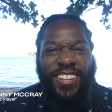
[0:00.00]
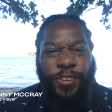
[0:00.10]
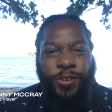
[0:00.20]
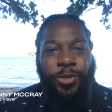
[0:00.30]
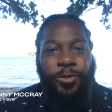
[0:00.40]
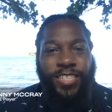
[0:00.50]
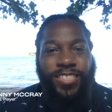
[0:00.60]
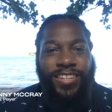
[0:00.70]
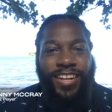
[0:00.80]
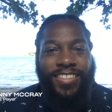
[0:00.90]
A new
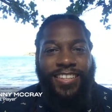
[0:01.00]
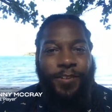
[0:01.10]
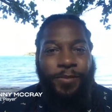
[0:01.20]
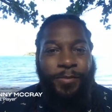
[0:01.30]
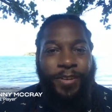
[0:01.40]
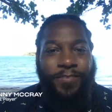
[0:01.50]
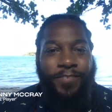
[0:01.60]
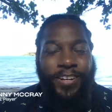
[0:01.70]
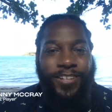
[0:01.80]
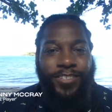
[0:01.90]
twist that I think will be
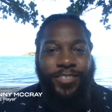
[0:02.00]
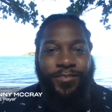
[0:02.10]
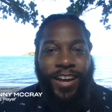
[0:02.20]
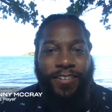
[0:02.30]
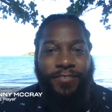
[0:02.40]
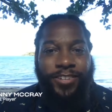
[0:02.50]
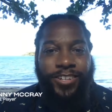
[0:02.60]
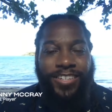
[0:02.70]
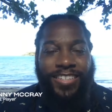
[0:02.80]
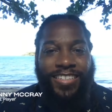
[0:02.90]
fun on Survivor